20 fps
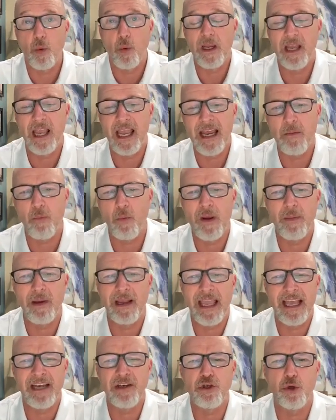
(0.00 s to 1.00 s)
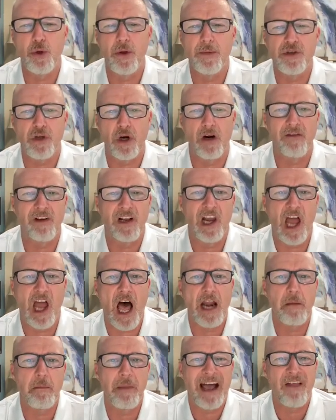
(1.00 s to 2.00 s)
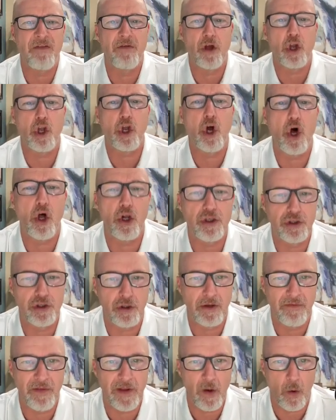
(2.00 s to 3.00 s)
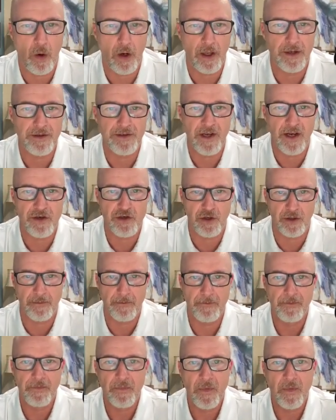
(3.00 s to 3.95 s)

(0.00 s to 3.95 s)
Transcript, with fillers: we get we begin to observe a lot about the culture of the organization.